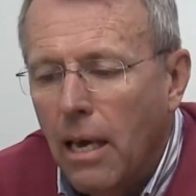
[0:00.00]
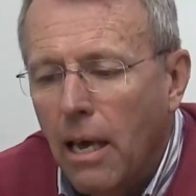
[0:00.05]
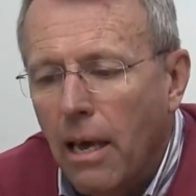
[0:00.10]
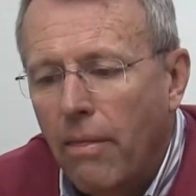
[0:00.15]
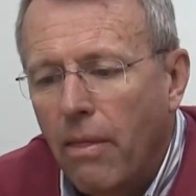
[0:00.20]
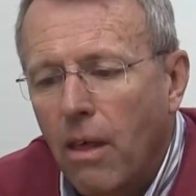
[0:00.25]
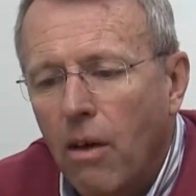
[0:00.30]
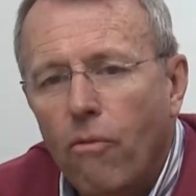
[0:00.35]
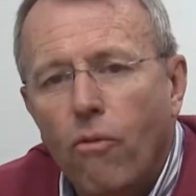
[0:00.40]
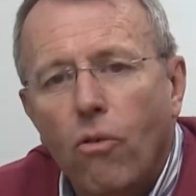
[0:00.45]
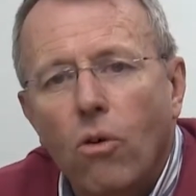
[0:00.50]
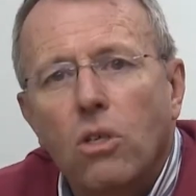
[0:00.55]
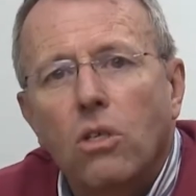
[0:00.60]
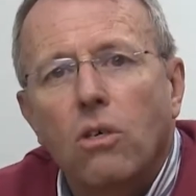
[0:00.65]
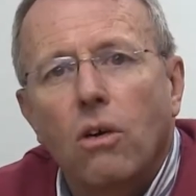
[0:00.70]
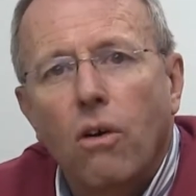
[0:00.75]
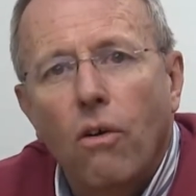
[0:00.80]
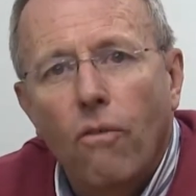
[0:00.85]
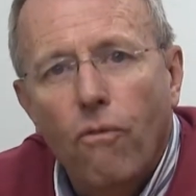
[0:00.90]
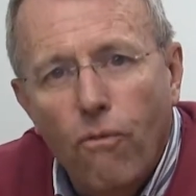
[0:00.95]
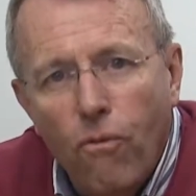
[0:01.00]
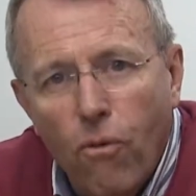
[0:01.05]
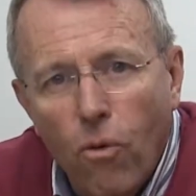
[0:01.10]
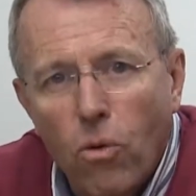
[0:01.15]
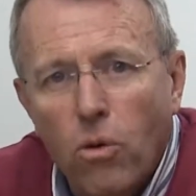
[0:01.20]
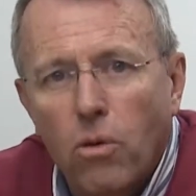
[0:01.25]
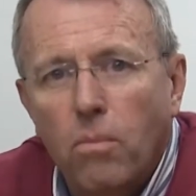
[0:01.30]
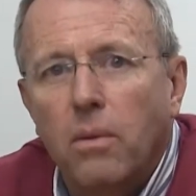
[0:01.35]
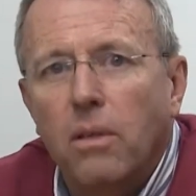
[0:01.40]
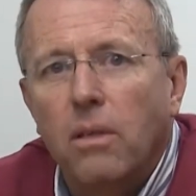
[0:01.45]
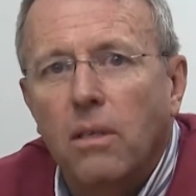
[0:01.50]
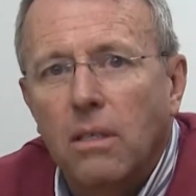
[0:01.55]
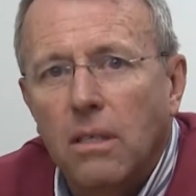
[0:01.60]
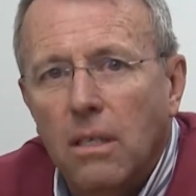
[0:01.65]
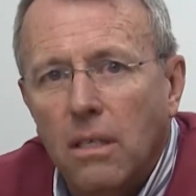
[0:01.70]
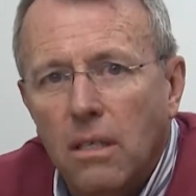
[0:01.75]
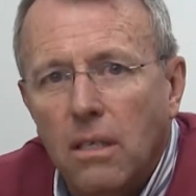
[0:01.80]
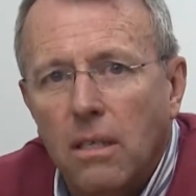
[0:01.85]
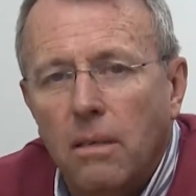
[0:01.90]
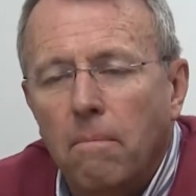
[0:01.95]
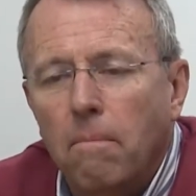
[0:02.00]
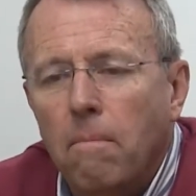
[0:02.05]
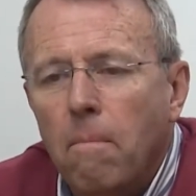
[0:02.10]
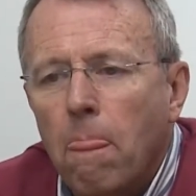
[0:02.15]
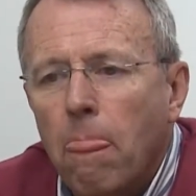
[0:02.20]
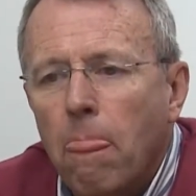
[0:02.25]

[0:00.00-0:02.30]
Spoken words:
and therefore it's an affordable system